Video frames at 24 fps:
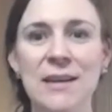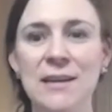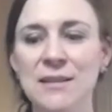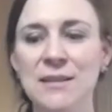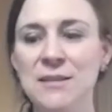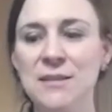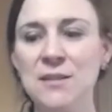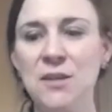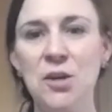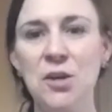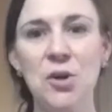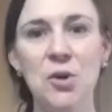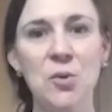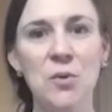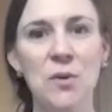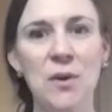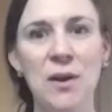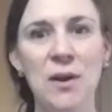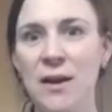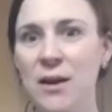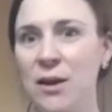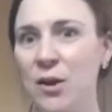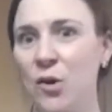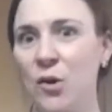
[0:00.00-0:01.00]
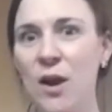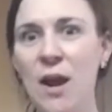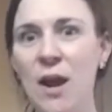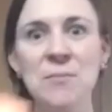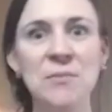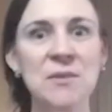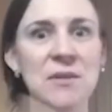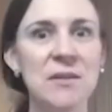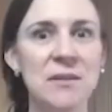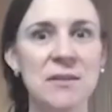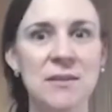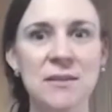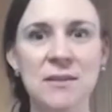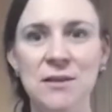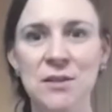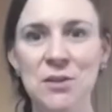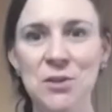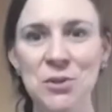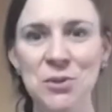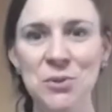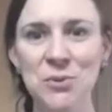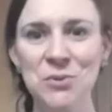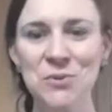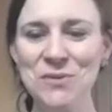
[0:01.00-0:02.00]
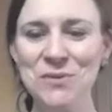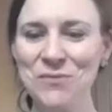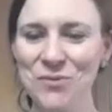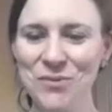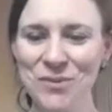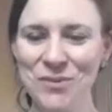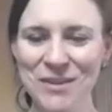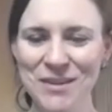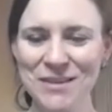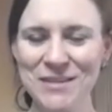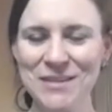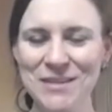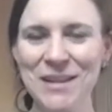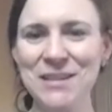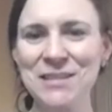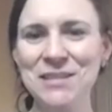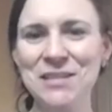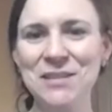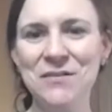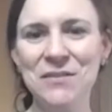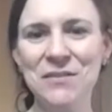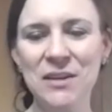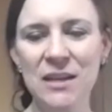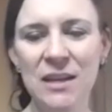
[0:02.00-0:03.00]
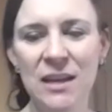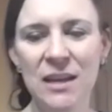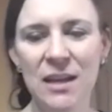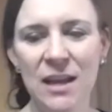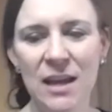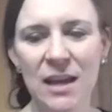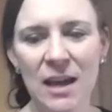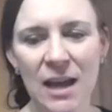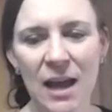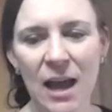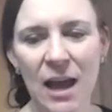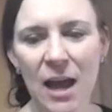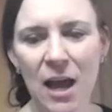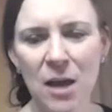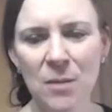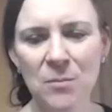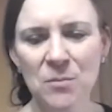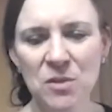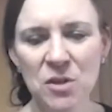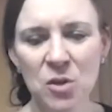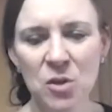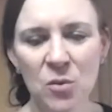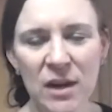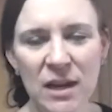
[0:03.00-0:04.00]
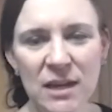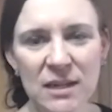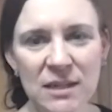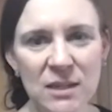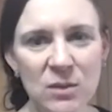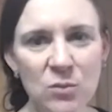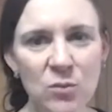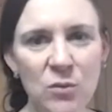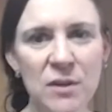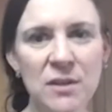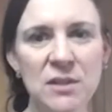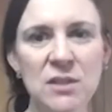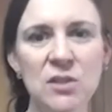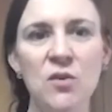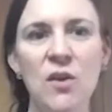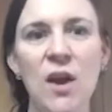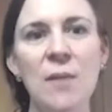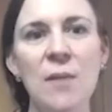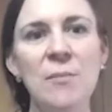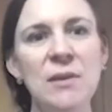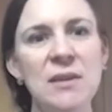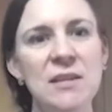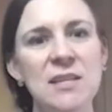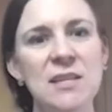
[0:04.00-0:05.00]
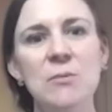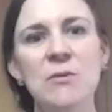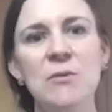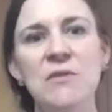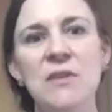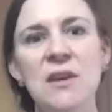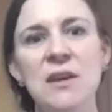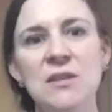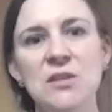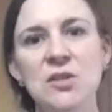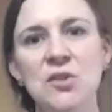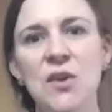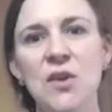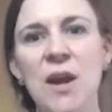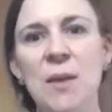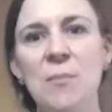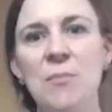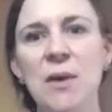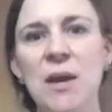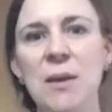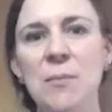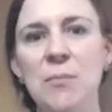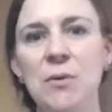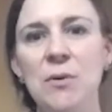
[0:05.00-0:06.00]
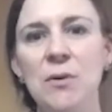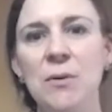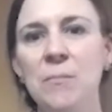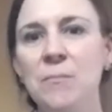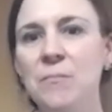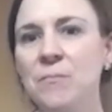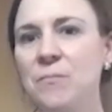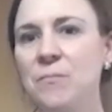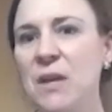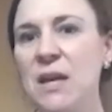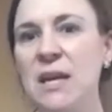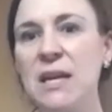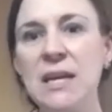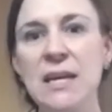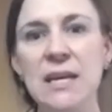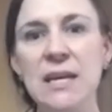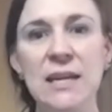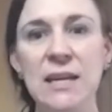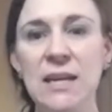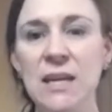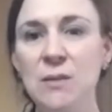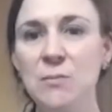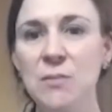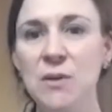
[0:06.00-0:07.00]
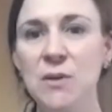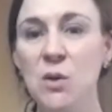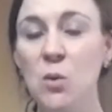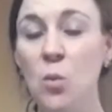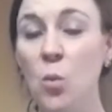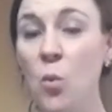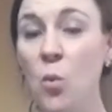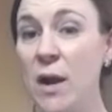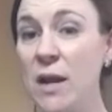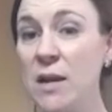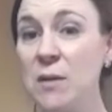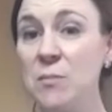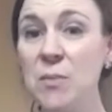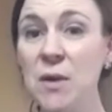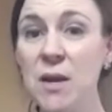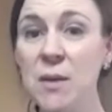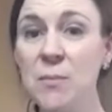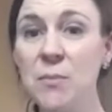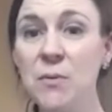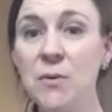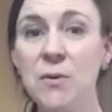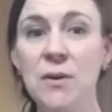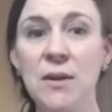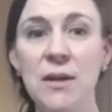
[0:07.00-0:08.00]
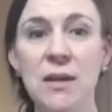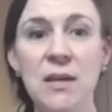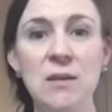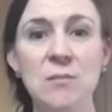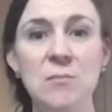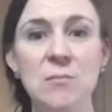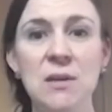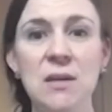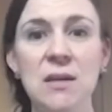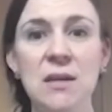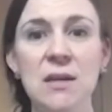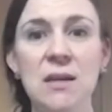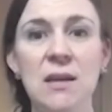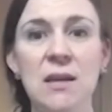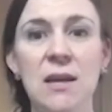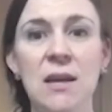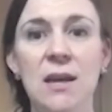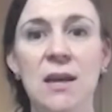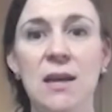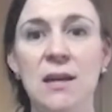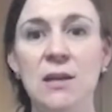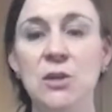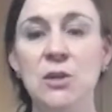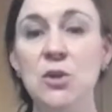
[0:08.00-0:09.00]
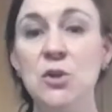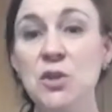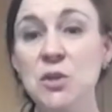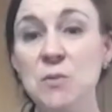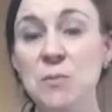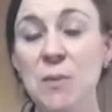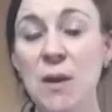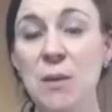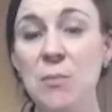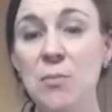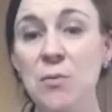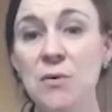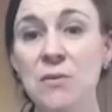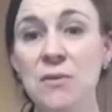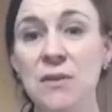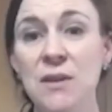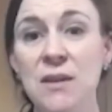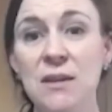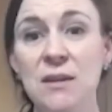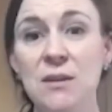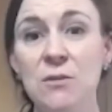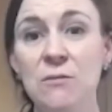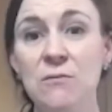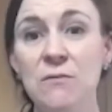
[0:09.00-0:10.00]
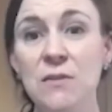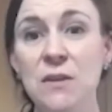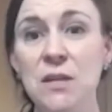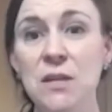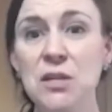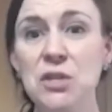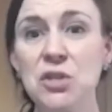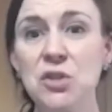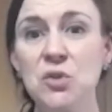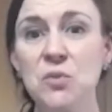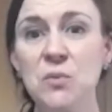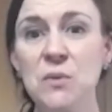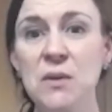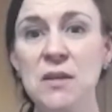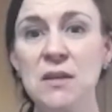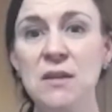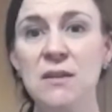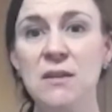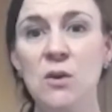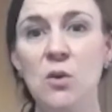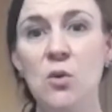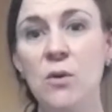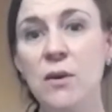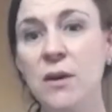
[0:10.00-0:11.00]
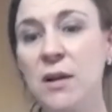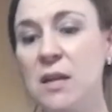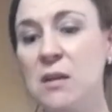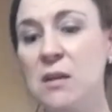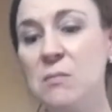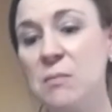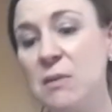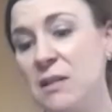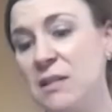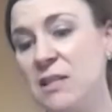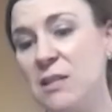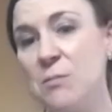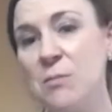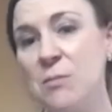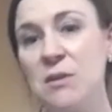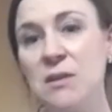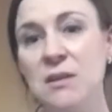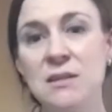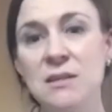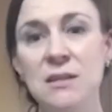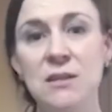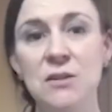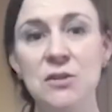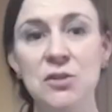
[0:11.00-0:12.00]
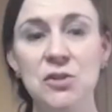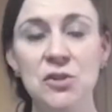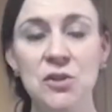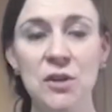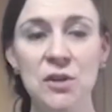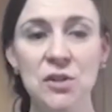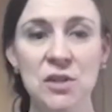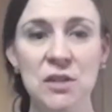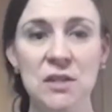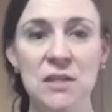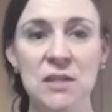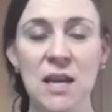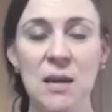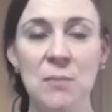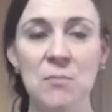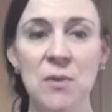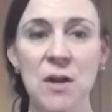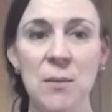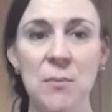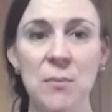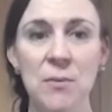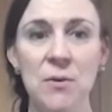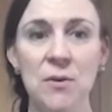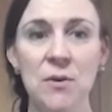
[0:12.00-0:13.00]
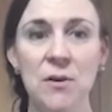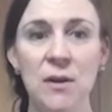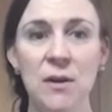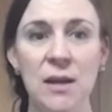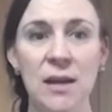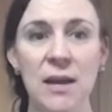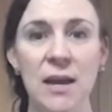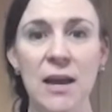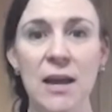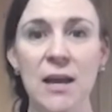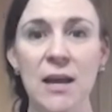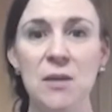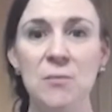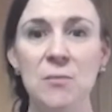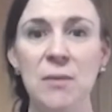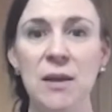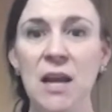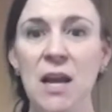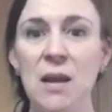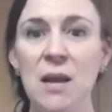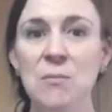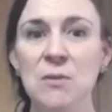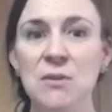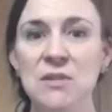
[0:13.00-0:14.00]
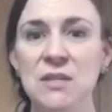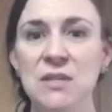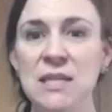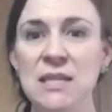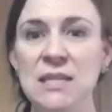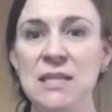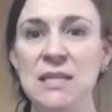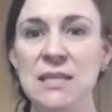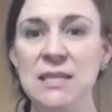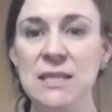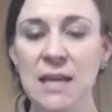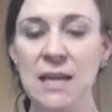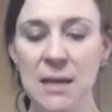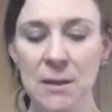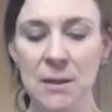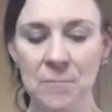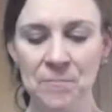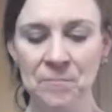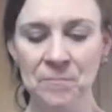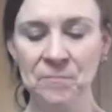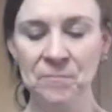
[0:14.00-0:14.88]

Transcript: So I grabbed it to use for this activity. So what I did once grabbing some of that scrap paper, again, it can be white paper, it can be newspaper that you're finished with, or it can be some of this construction type paper like I'm using today.